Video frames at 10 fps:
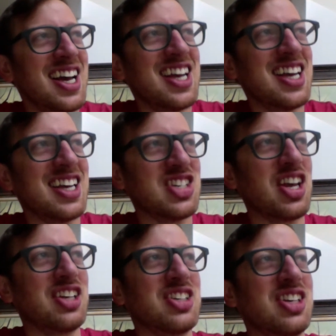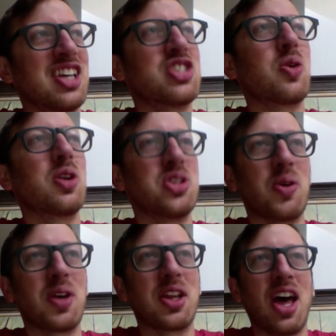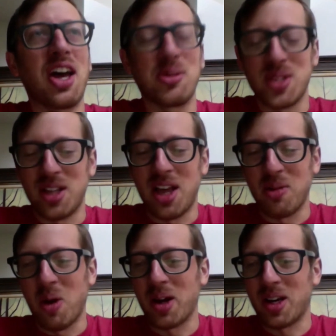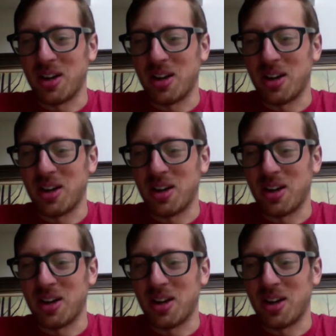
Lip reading: Enjoyed doing that. It was a lot of walking